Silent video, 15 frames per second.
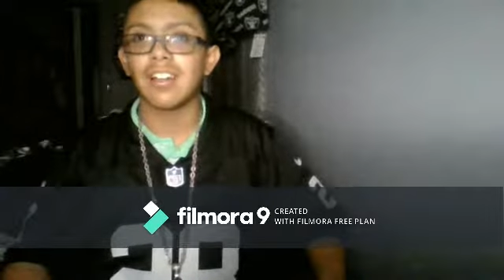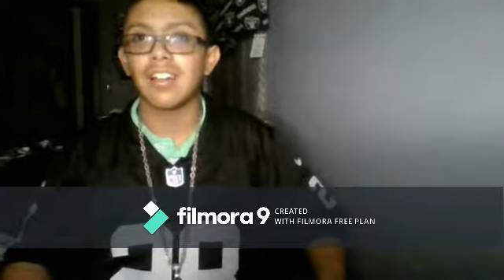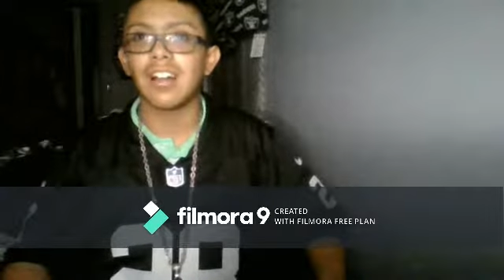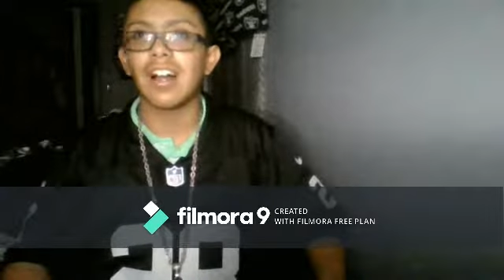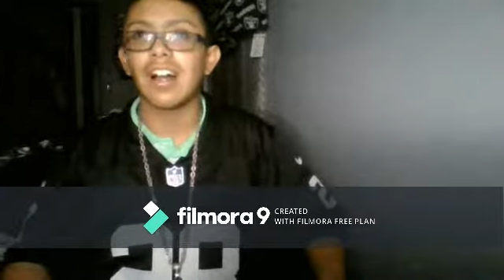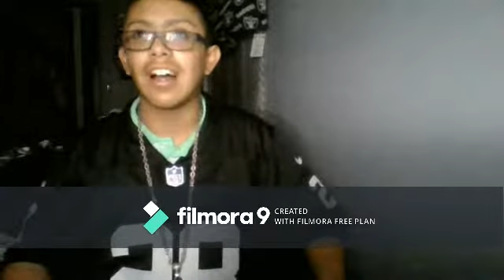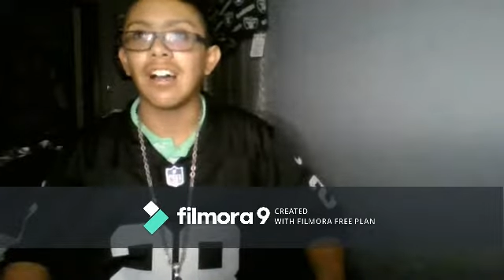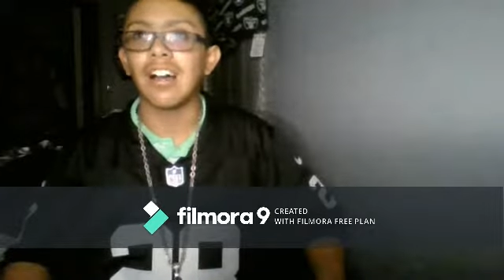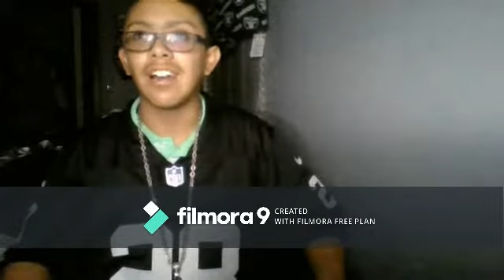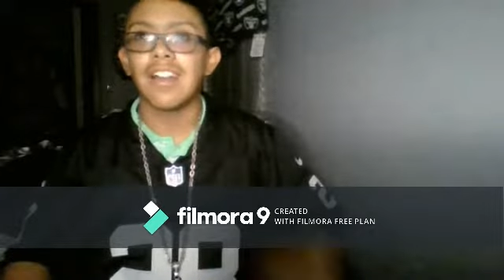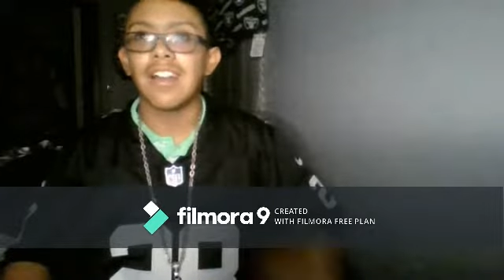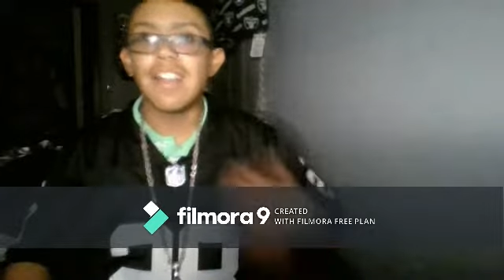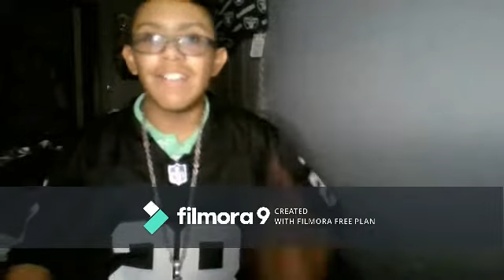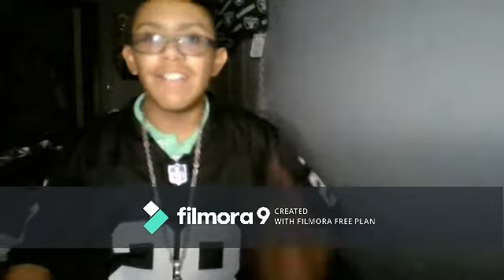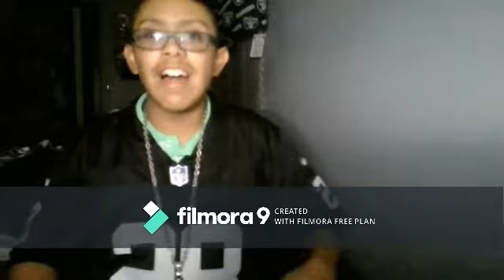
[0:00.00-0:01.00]

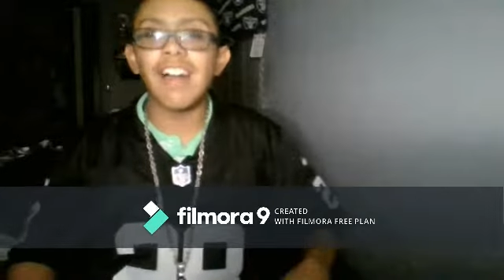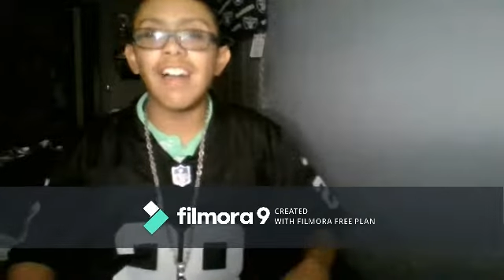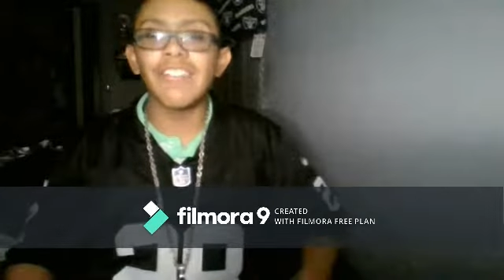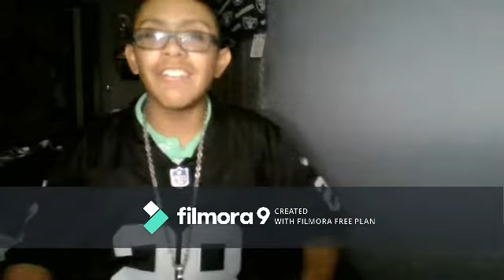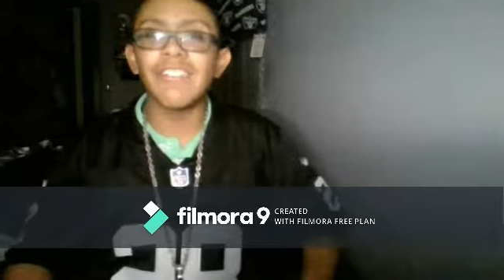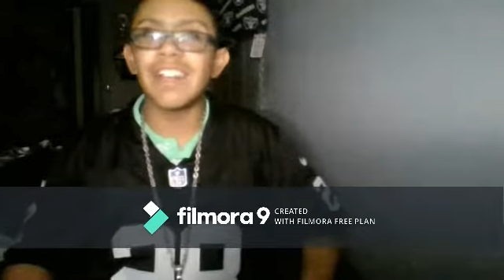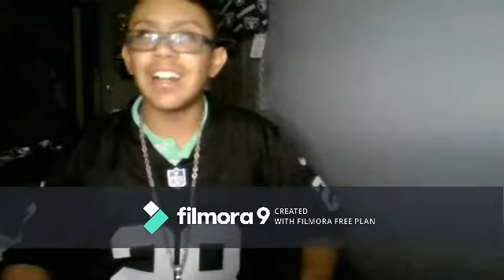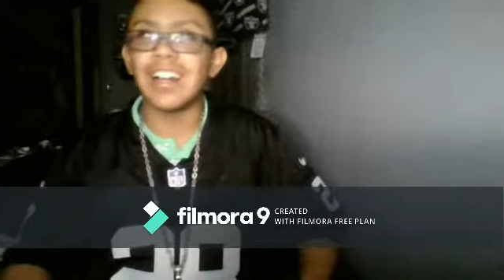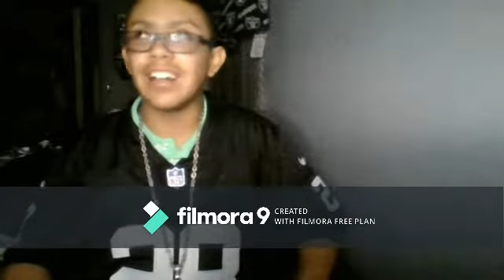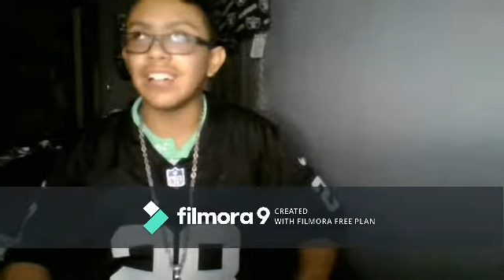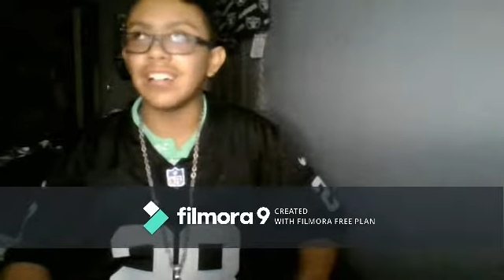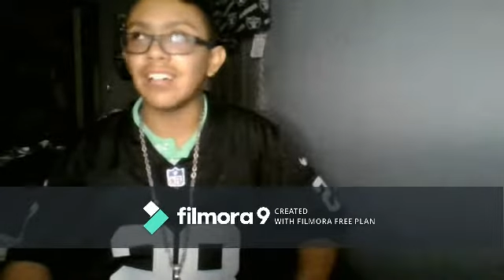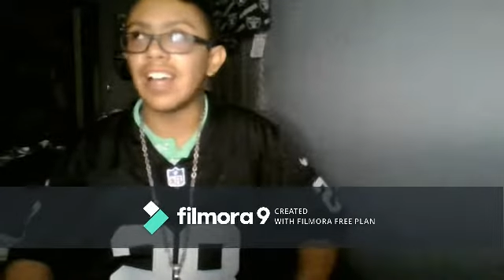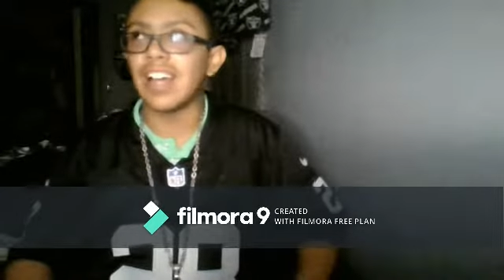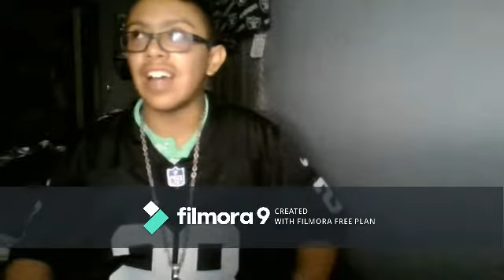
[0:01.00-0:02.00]
powerful
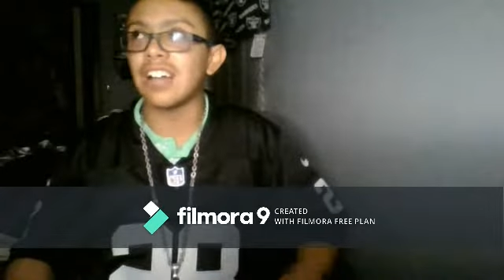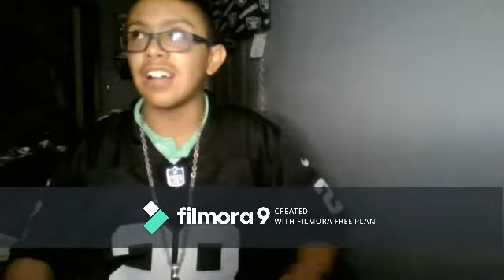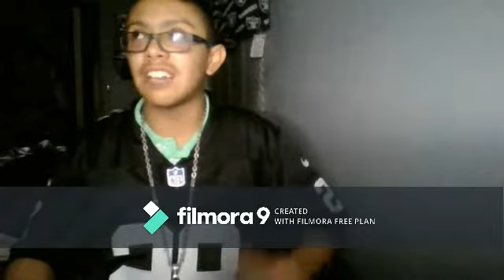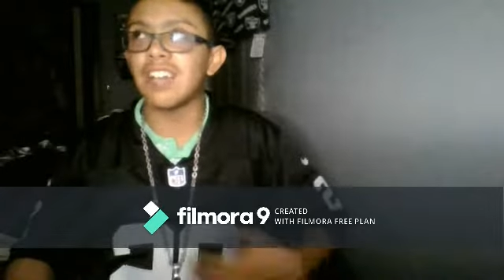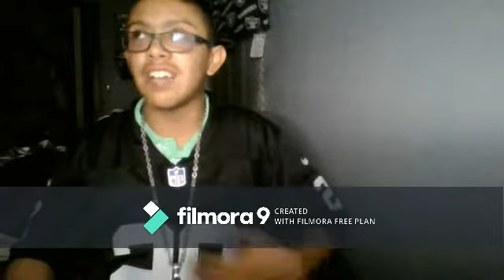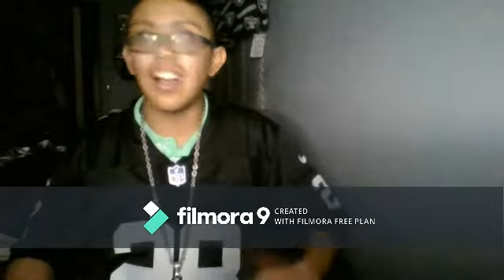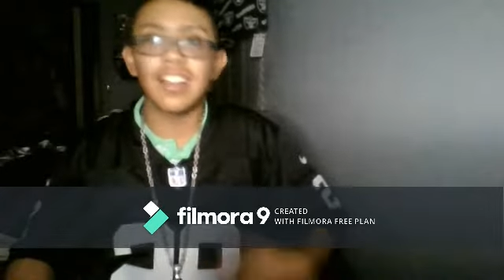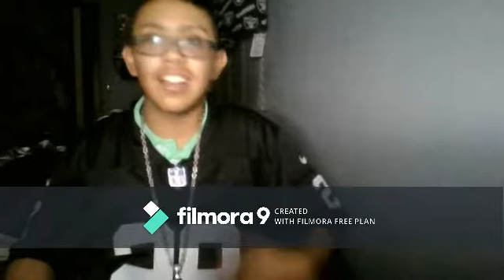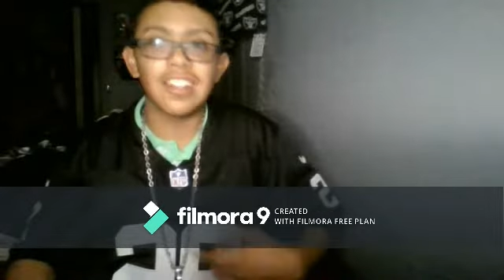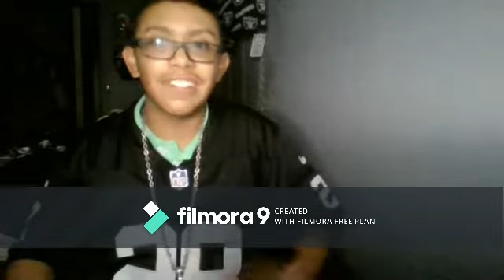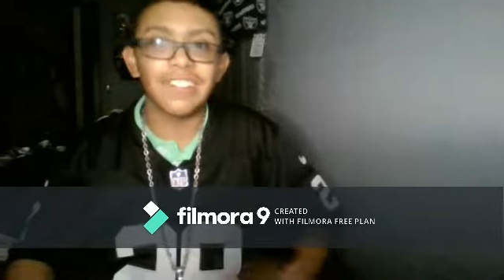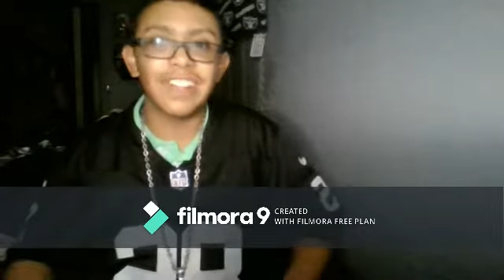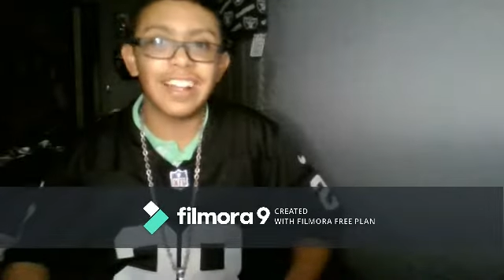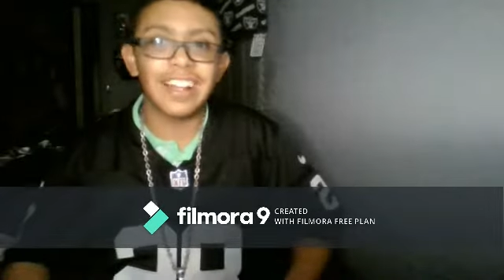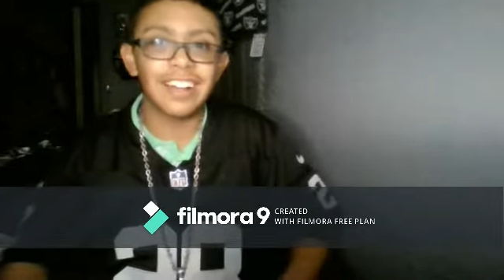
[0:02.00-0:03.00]
players, we got
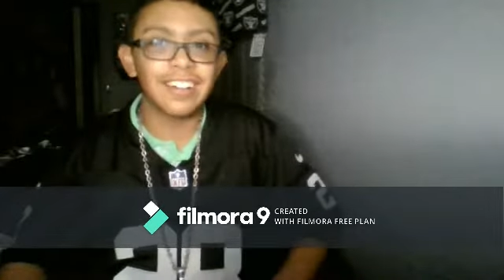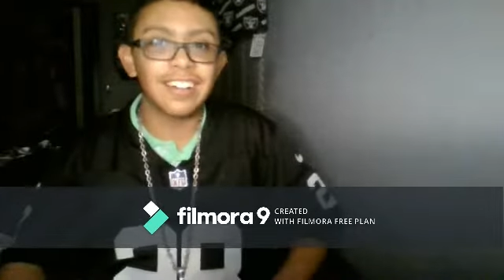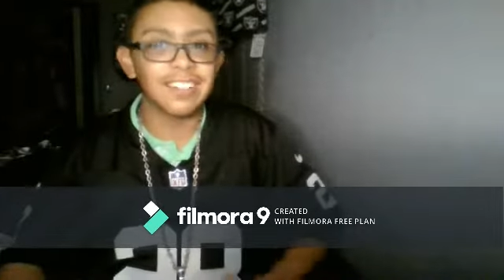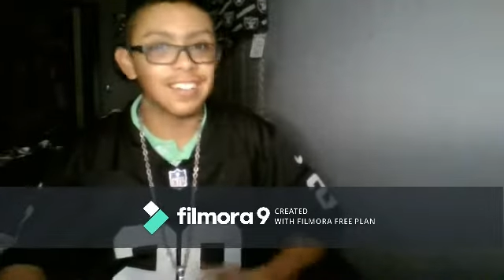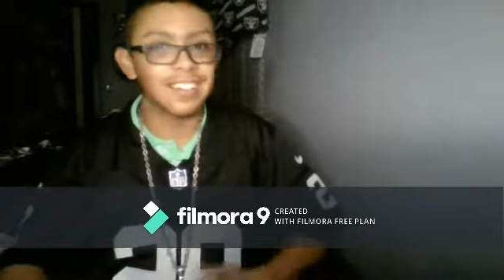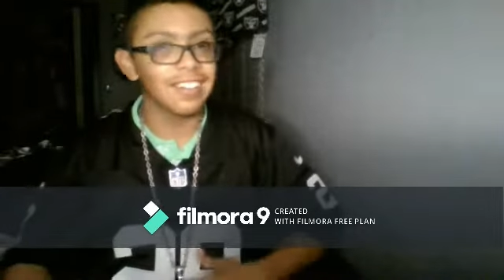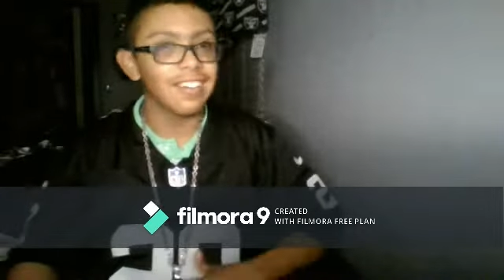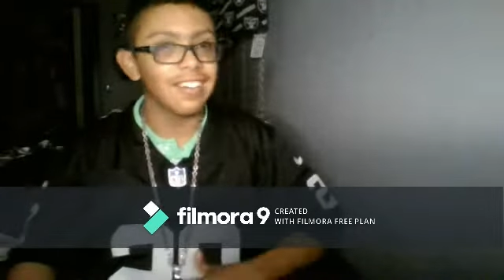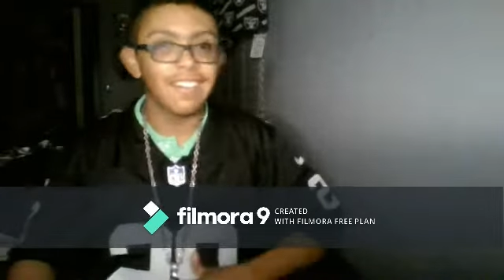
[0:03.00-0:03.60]
talkative players,